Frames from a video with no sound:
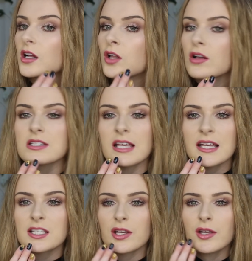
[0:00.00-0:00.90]

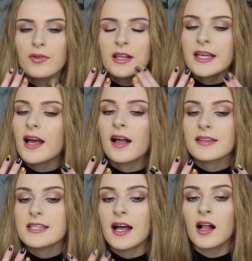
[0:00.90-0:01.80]
glossy, so you really
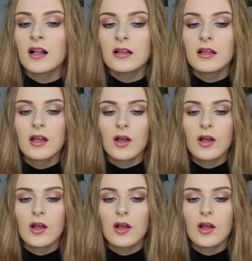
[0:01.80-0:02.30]
can't tell